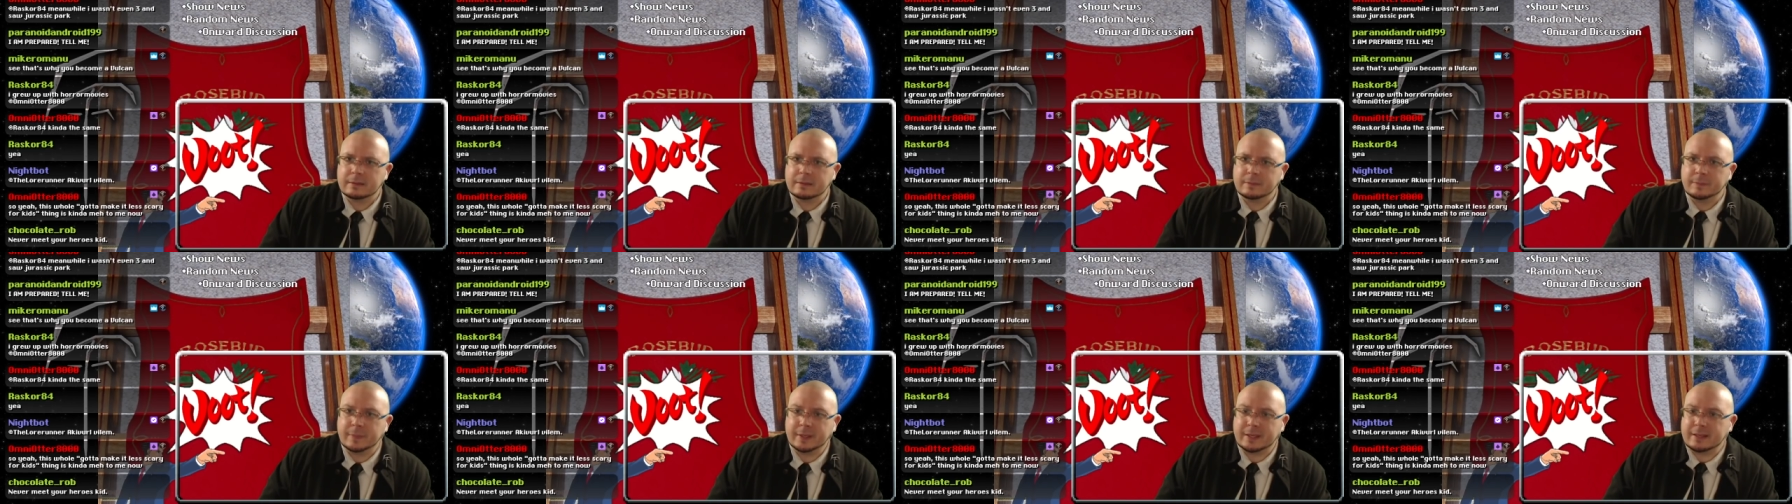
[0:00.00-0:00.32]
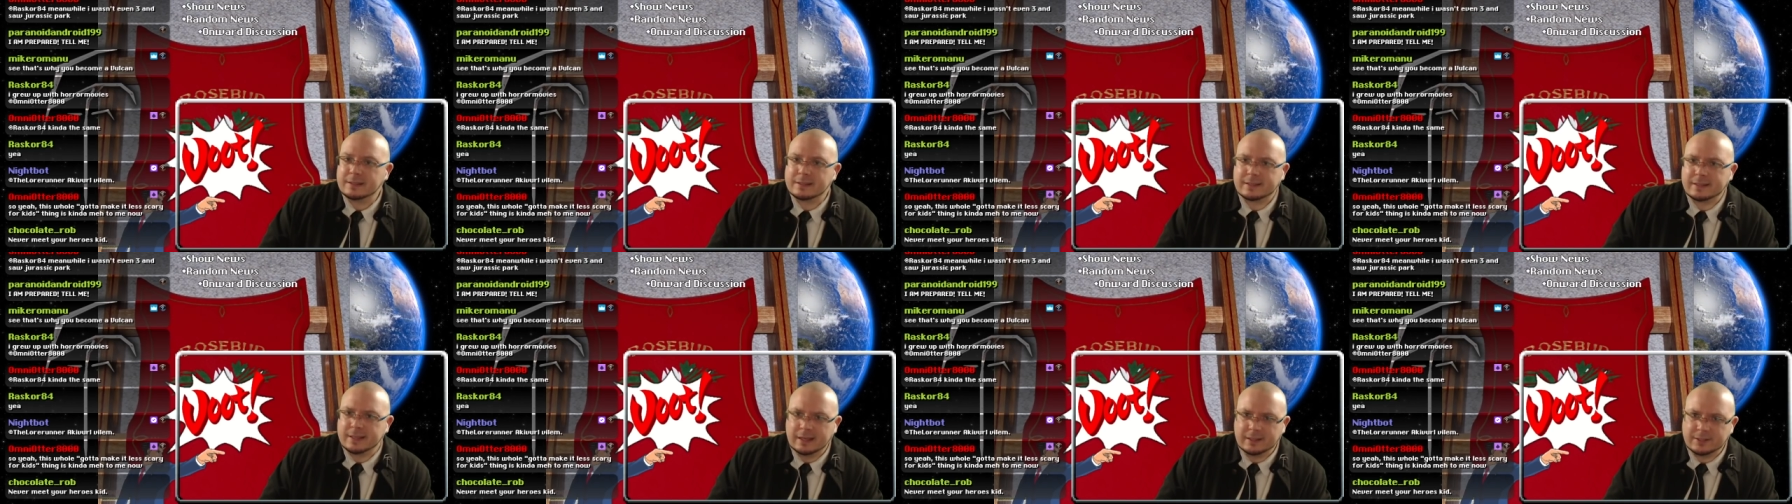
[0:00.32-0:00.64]

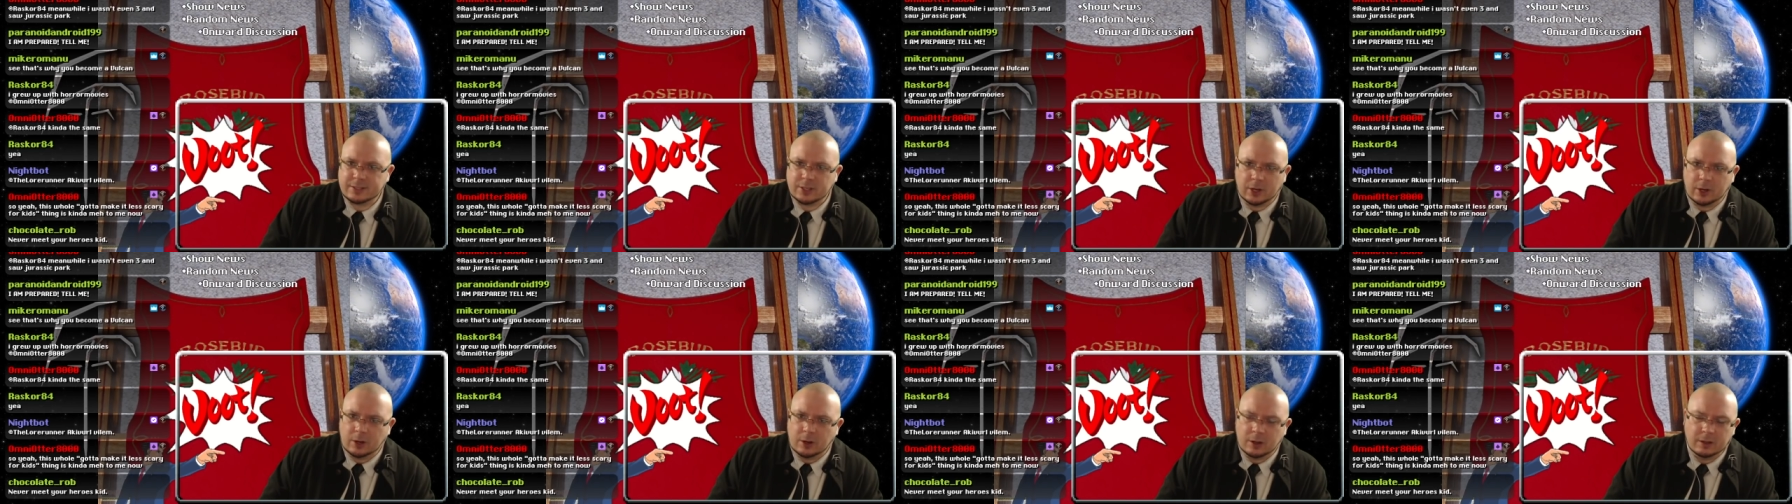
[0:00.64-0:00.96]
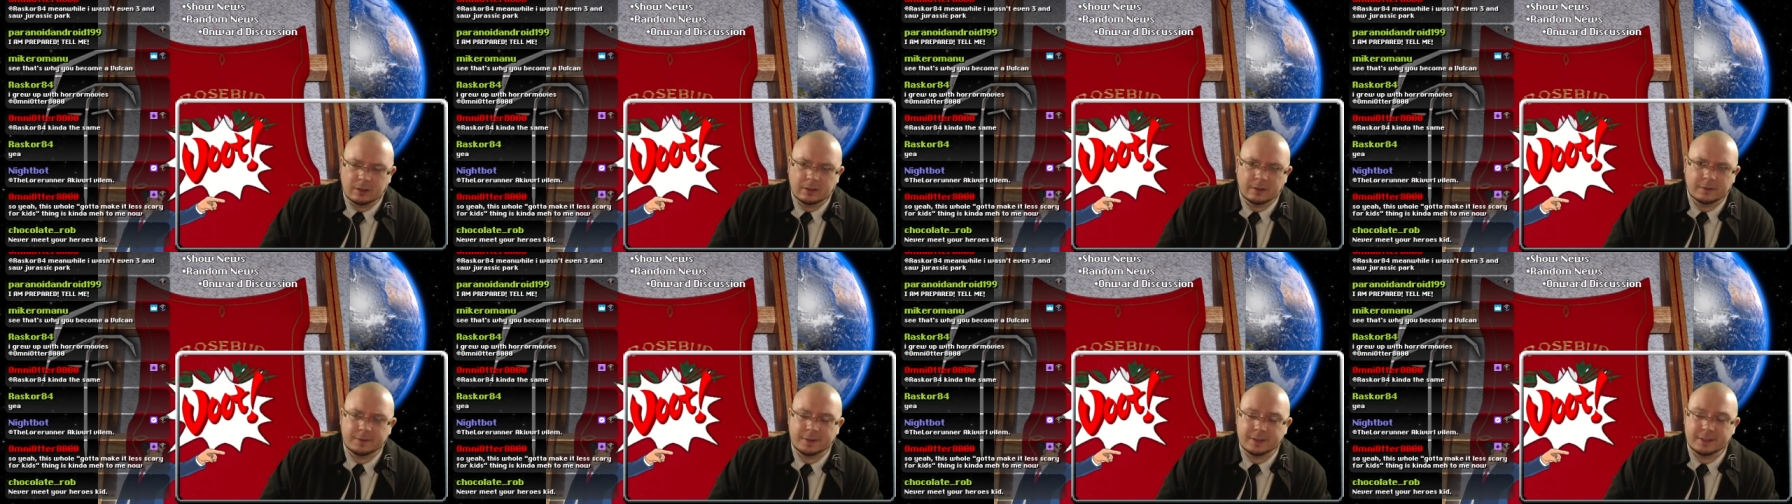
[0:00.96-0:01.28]
Because that's
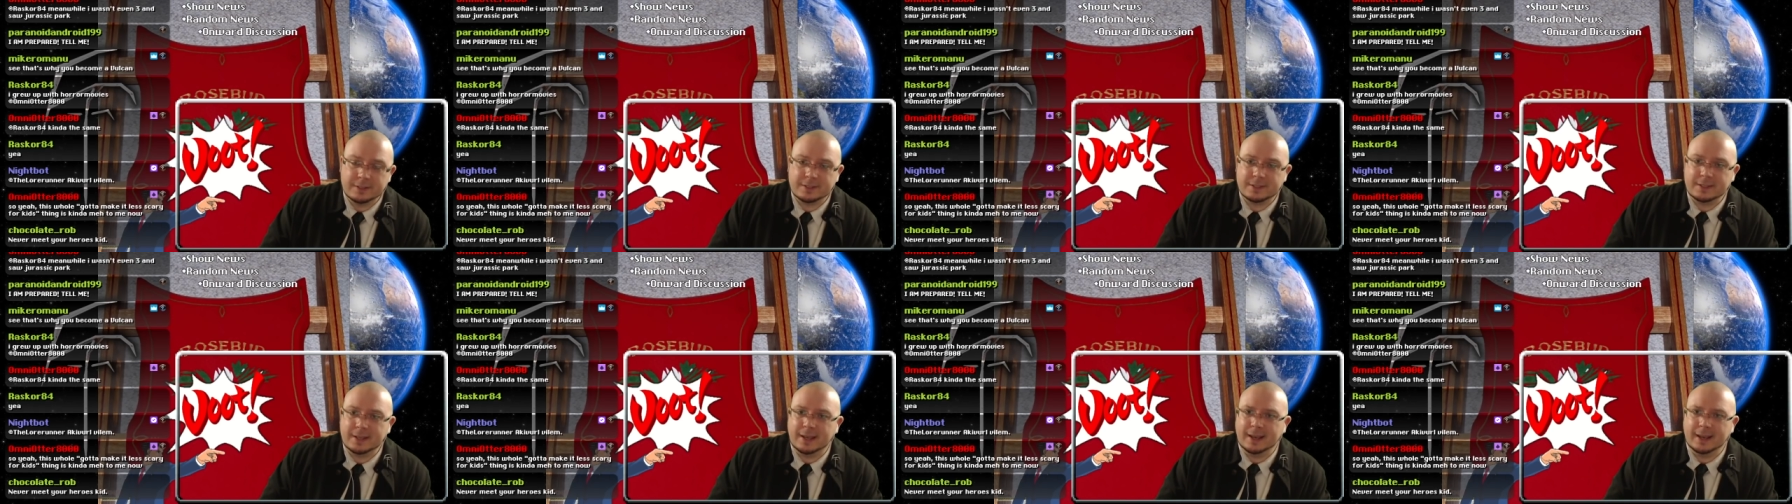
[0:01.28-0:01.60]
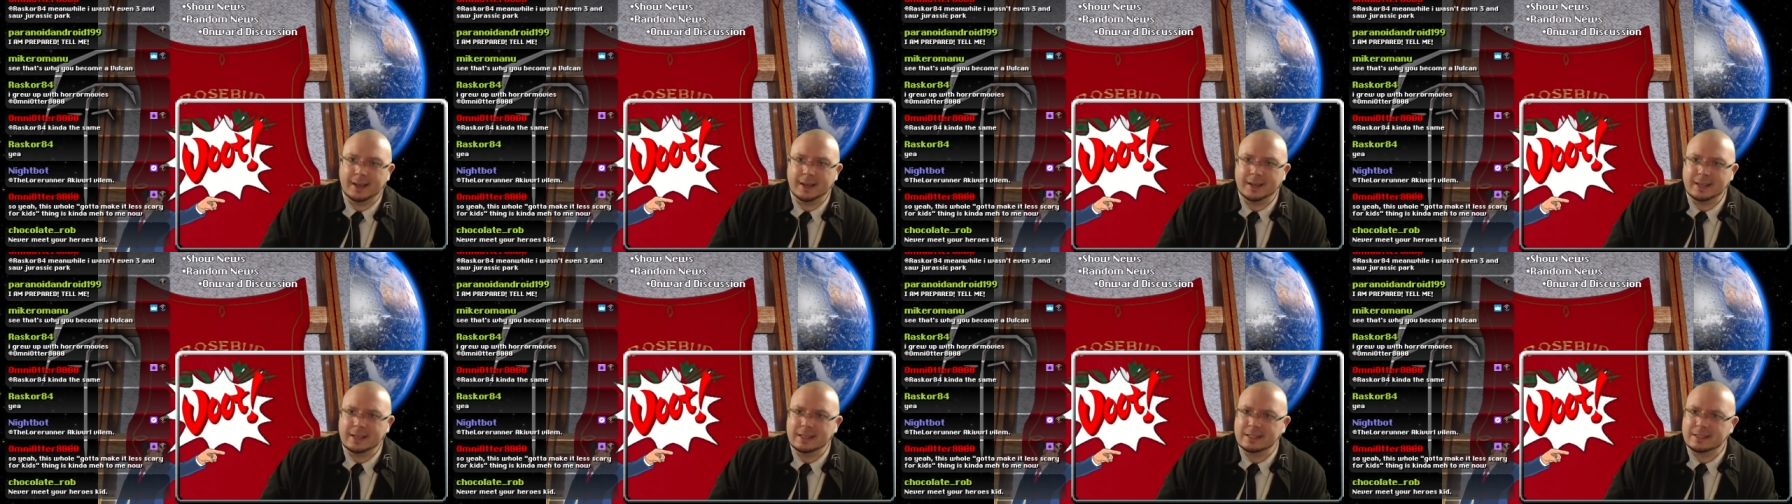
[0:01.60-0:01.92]
all of his
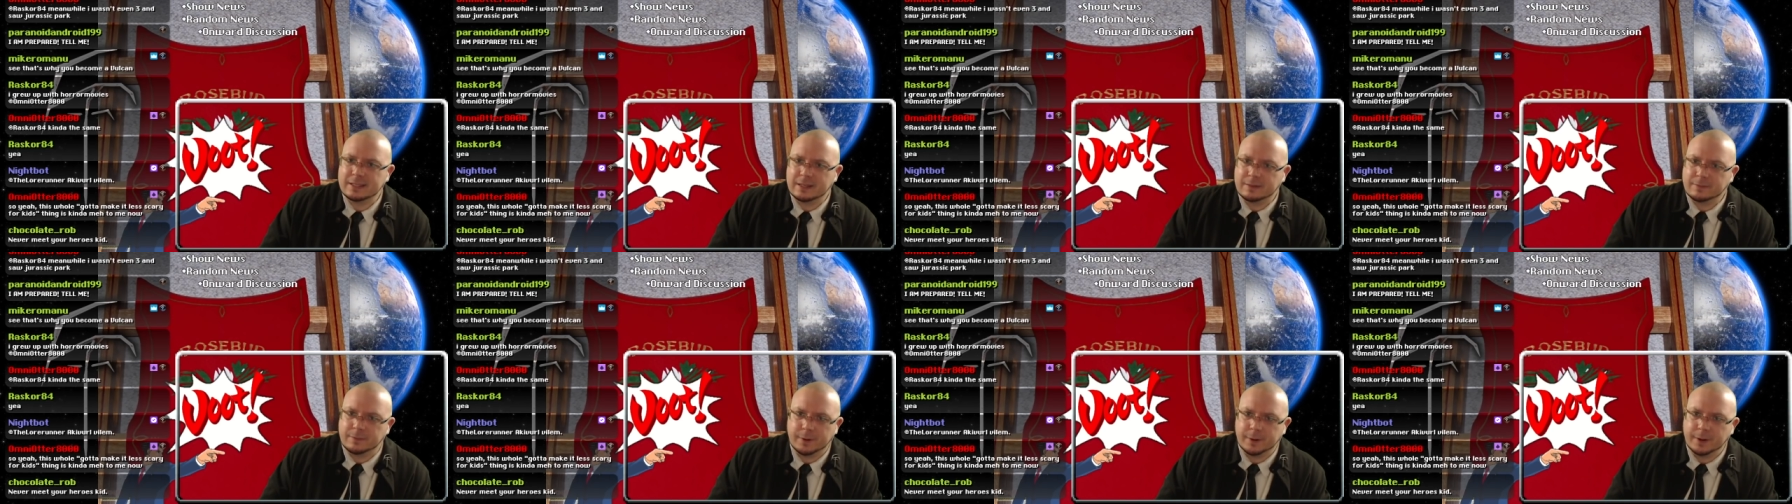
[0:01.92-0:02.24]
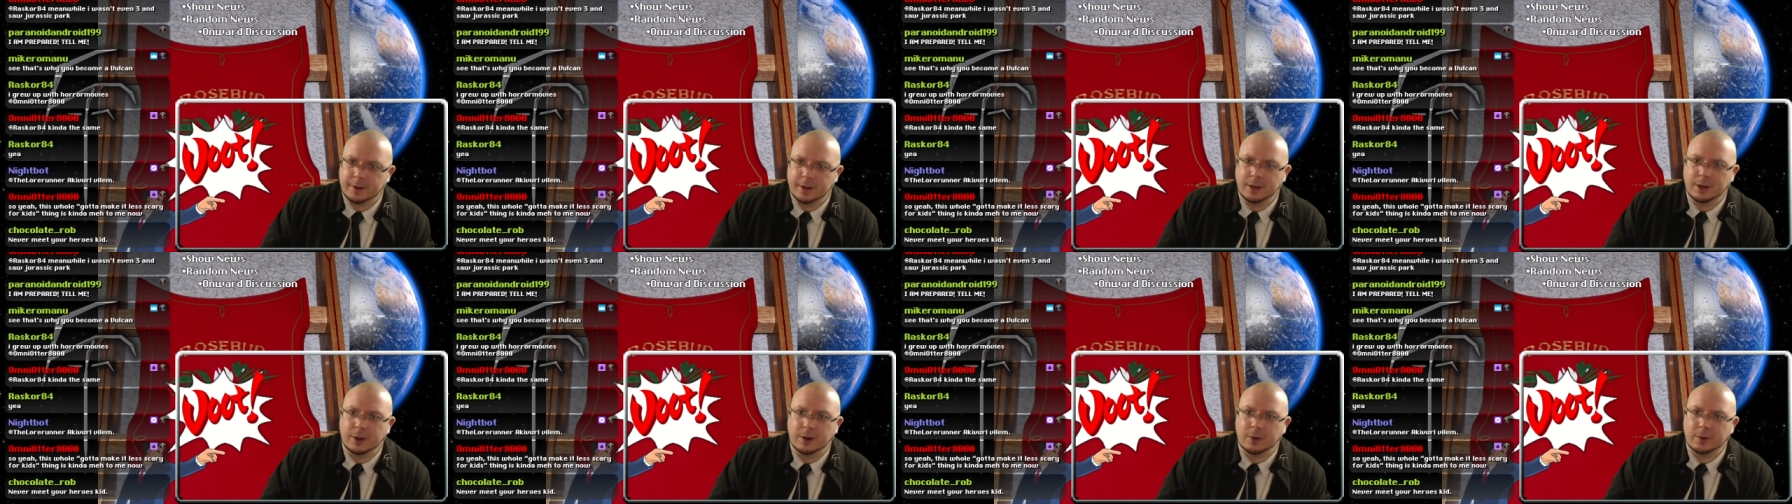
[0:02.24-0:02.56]
dad he's ever
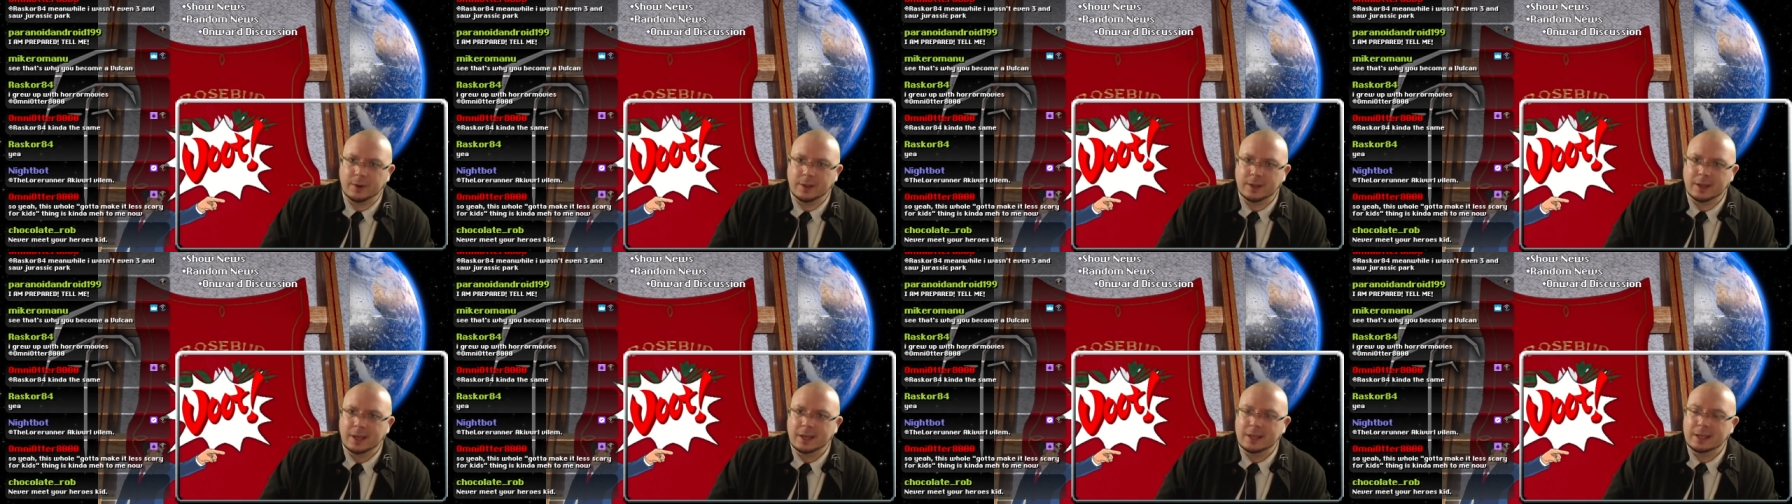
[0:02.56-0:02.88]
known,